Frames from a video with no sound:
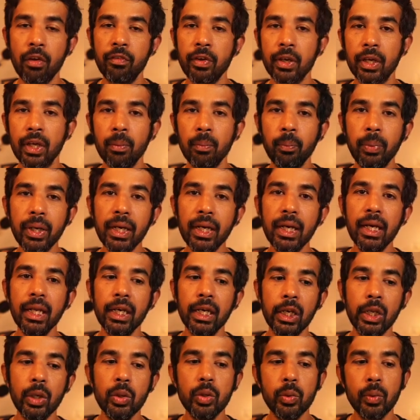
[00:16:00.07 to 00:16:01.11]
you're completely
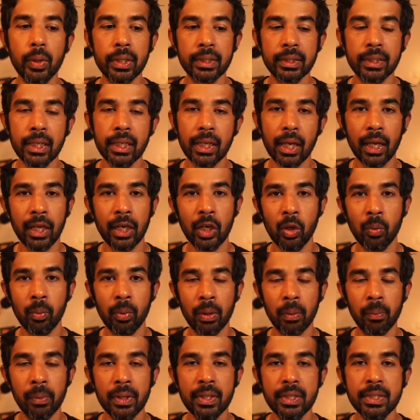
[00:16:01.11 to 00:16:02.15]
new to async
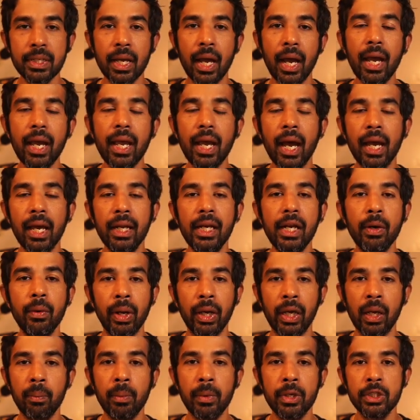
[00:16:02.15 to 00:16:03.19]
enumerables, I highly
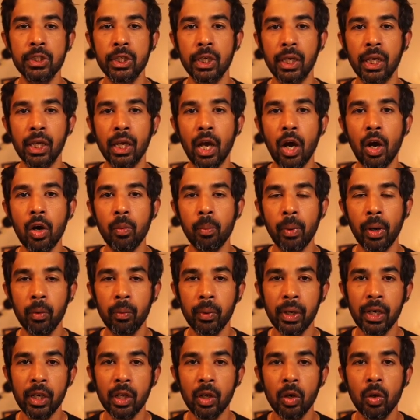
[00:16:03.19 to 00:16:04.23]
recommend checking out my
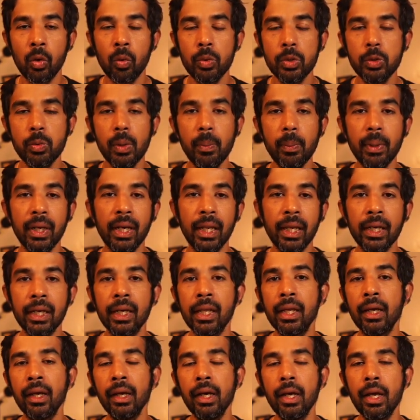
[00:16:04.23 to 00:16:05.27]
video, which will be linked
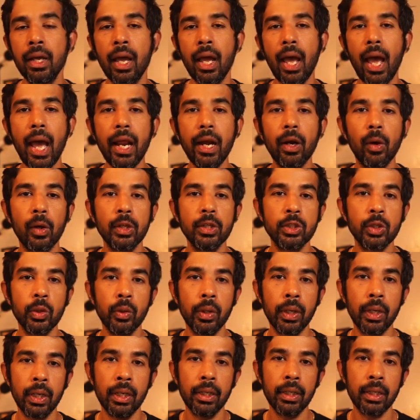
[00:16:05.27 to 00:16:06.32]
here and also
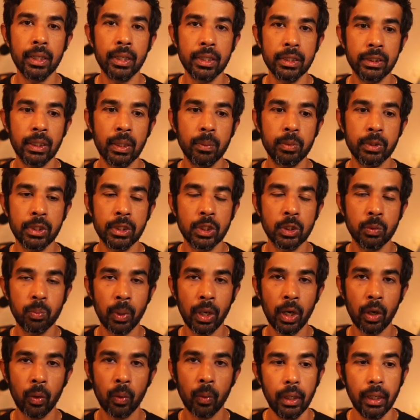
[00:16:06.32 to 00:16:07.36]
in the description descriptions
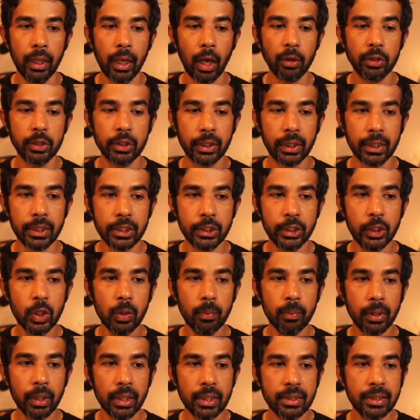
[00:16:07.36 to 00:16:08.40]
below. Now to
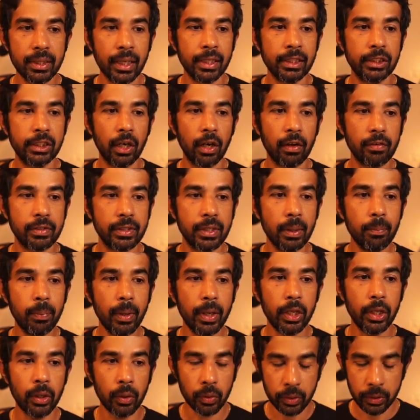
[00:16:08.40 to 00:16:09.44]
consume this, instead of
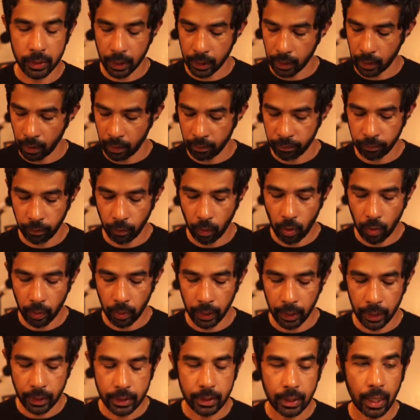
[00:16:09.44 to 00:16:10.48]
simply using a for
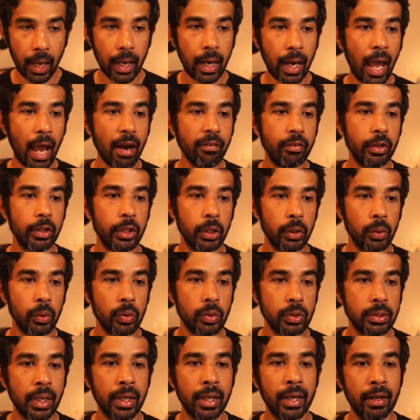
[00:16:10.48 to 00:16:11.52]
each, I'll have to
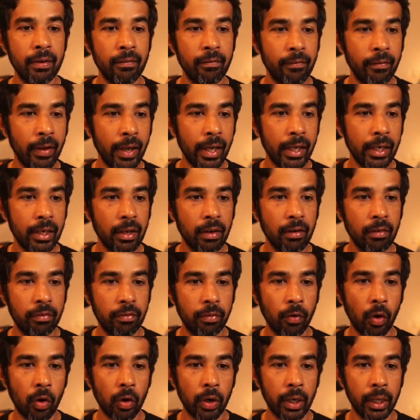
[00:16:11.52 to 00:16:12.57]
use an await
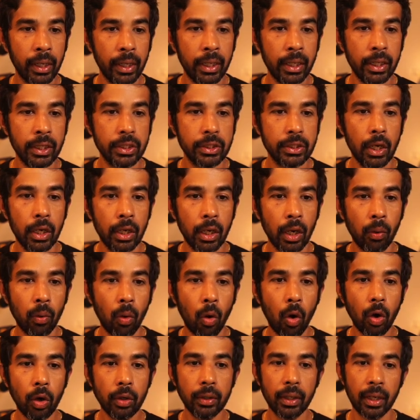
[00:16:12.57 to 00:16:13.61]
for each. Now
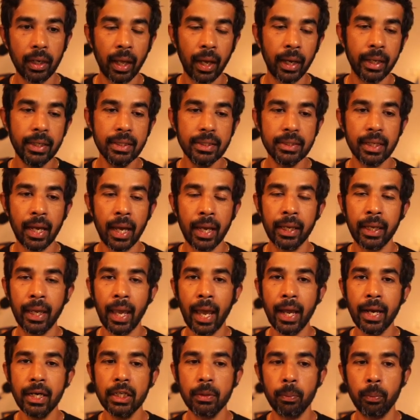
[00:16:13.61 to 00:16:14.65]
on the lines, I
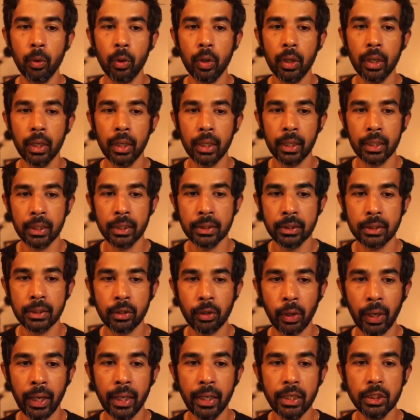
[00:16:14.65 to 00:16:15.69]
can put a
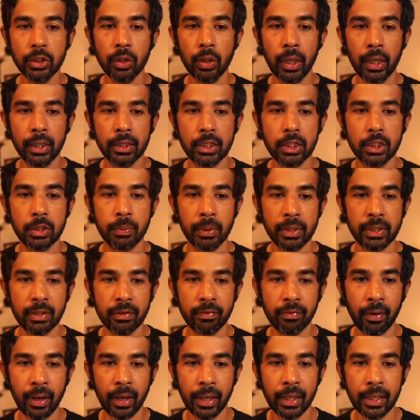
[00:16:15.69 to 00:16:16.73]
constraint. So let's
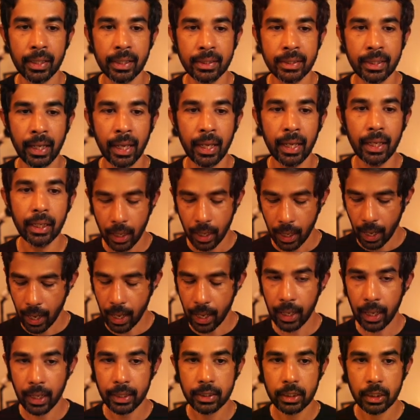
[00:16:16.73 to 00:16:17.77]
specify take
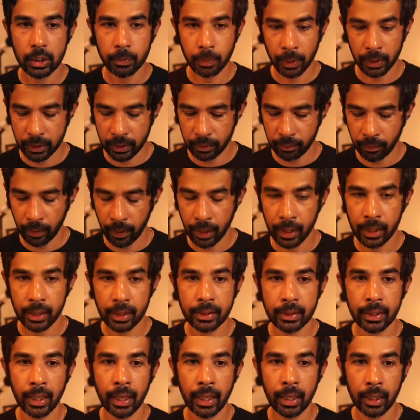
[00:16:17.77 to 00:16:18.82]
and let's specify
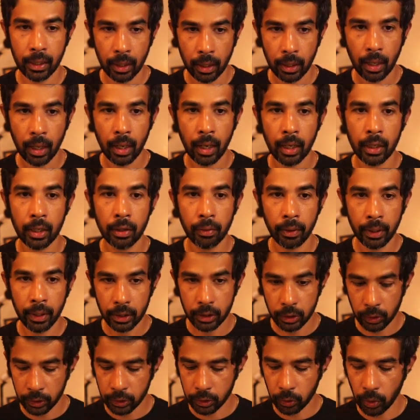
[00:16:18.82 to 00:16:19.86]
take
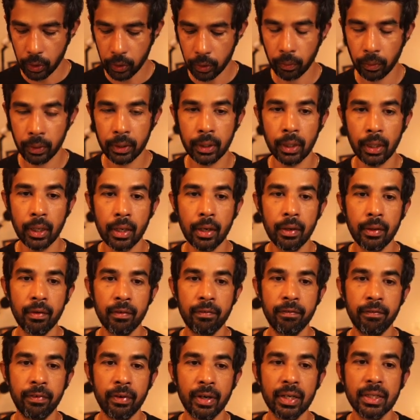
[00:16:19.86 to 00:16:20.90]
100. So it's going to return the
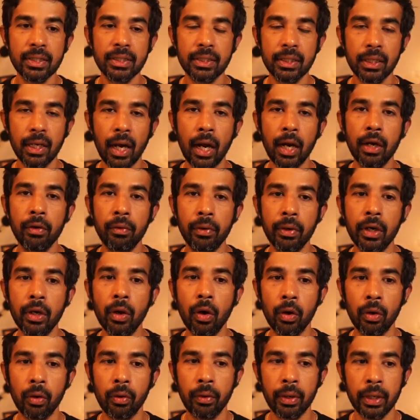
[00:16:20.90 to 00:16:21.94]
first 100
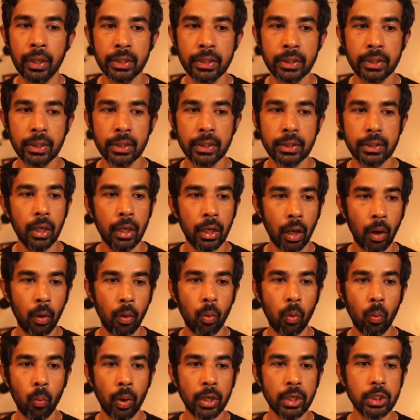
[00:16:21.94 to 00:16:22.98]
occurrences.
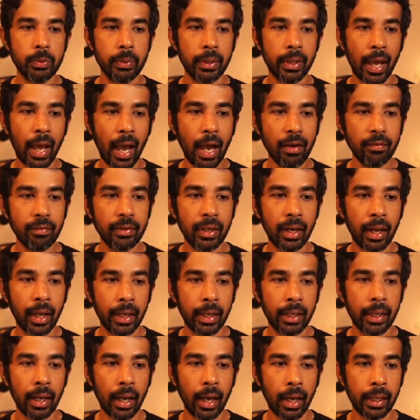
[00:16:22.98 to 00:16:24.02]
Now, once we have the
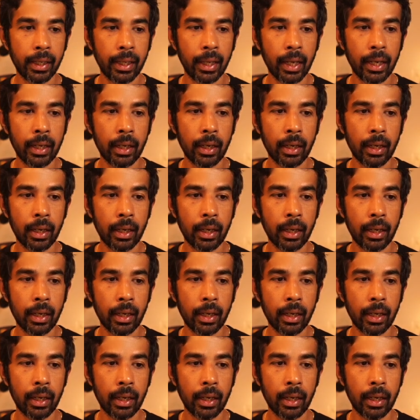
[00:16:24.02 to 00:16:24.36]
line, I can